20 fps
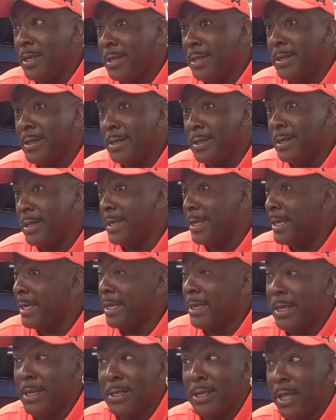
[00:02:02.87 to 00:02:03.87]
to understand. The
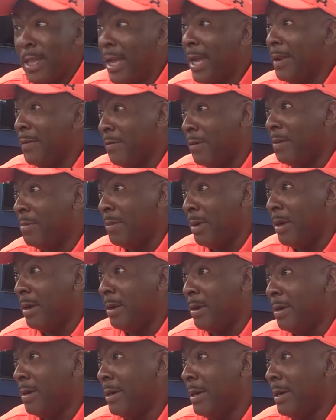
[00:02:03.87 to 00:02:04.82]
kid needs to like football,